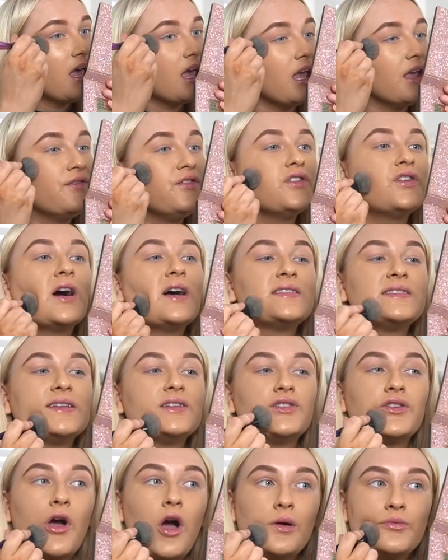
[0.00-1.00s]
if you guys
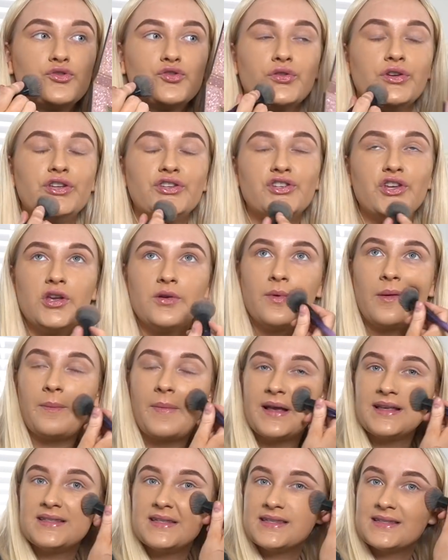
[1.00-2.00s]
didn't know, I'm sure you do, but
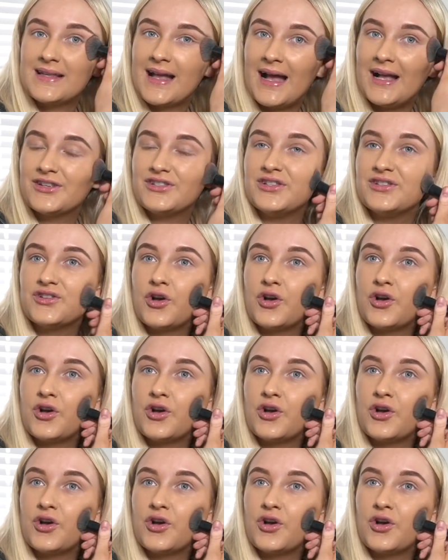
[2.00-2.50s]
my sister actually